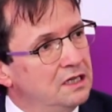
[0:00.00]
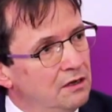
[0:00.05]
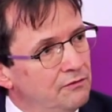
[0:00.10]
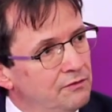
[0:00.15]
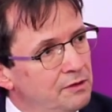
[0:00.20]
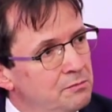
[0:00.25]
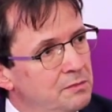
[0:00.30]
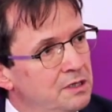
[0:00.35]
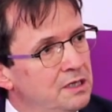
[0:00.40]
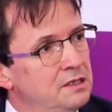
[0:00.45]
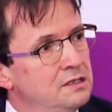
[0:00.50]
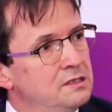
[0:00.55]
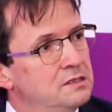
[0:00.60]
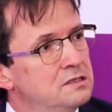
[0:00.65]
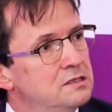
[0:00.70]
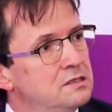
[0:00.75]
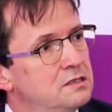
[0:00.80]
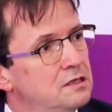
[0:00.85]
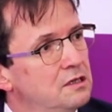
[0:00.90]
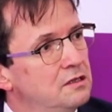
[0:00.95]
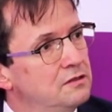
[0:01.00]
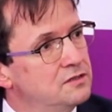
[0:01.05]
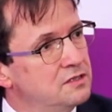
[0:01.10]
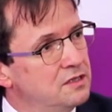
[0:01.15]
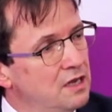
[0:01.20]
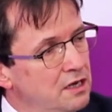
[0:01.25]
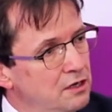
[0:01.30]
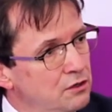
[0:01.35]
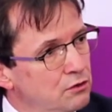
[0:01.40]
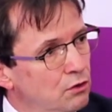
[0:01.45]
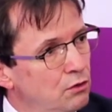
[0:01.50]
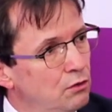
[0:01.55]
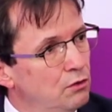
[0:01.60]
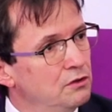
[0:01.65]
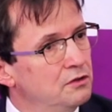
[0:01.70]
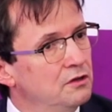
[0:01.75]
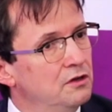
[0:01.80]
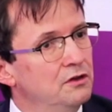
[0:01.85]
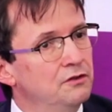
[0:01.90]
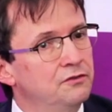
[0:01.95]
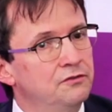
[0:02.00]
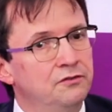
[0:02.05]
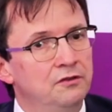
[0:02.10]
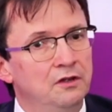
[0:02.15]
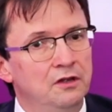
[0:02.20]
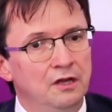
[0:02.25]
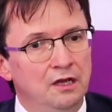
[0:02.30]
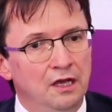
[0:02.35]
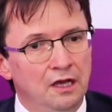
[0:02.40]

governments, stakeholders,